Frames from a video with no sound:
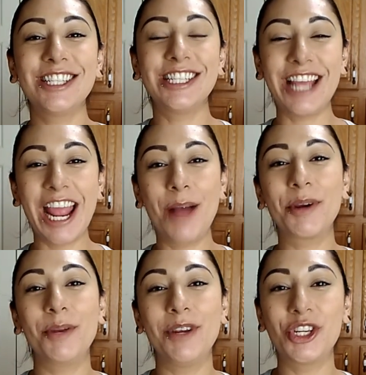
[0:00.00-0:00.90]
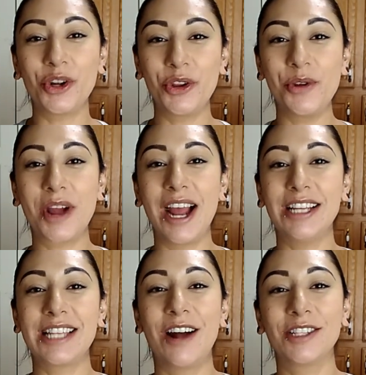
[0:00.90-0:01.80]
Today I'm going to be showing you
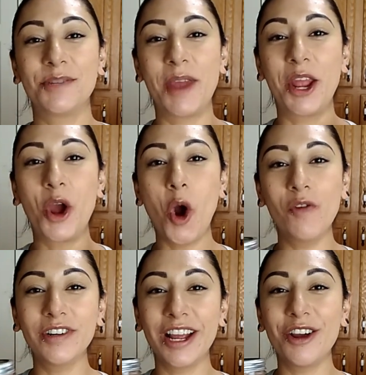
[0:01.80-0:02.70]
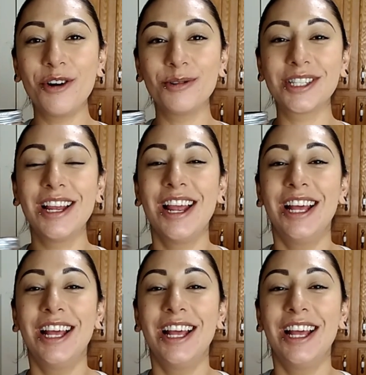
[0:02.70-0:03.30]
guys how to make overnight oats.